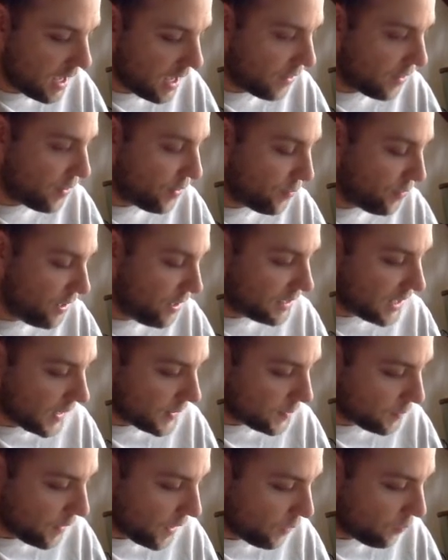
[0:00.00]
and 3
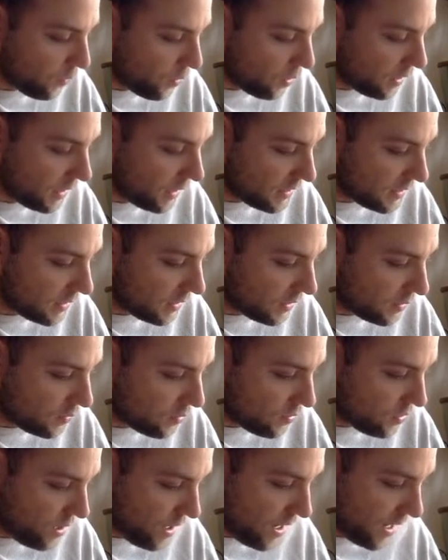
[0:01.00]
times by 1 is
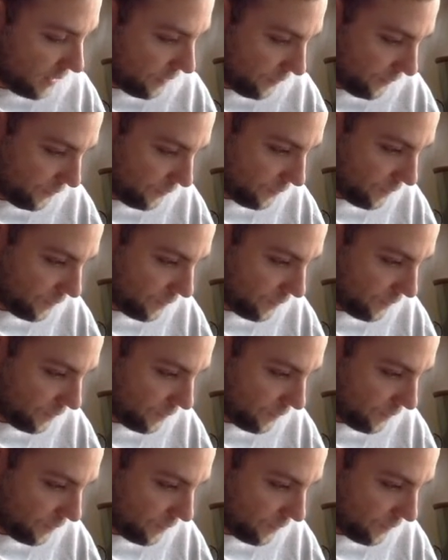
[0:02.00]
3.